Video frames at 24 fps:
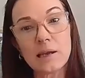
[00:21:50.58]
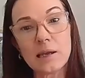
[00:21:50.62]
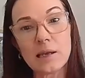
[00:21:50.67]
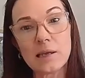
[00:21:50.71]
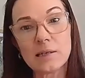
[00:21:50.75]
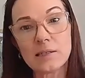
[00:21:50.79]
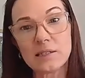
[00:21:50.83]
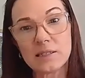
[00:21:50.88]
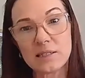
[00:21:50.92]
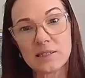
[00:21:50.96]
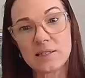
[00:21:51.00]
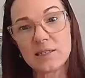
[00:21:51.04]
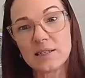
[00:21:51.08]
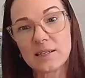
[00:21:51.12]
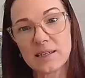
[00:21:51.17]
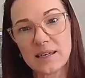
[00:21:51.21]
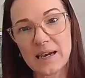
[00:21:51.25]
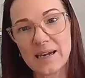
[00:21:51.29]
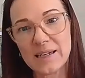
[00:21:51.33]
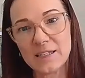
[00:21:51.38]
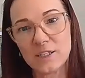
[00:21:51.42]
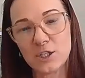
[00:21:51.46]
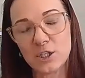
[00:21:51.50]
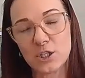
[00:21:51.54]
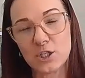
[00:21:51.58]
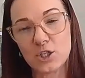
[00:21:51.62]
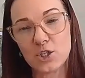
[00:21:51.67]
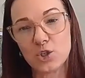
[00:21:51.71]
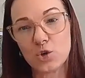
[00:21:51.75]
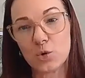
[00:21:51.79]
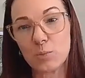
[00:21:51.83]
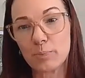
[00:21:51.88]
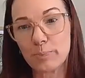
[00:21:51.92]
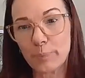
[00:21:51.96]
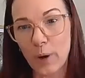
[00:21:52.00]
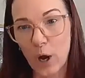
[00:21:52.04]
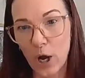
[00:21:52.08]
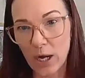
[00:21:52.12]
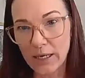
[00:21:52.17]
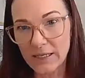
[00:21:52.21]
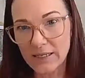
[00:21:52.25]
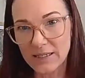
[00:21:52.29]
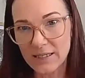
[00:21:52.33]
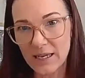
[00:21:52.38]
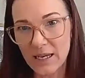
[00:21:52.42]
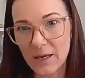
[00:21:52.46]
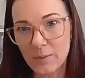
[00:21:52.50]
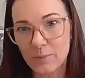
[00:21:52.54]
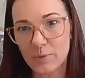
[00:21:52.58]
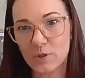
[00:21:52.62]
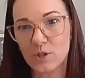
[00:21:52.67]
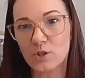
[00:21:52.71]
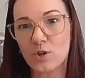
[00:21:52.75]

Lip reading: it disengages your bicep,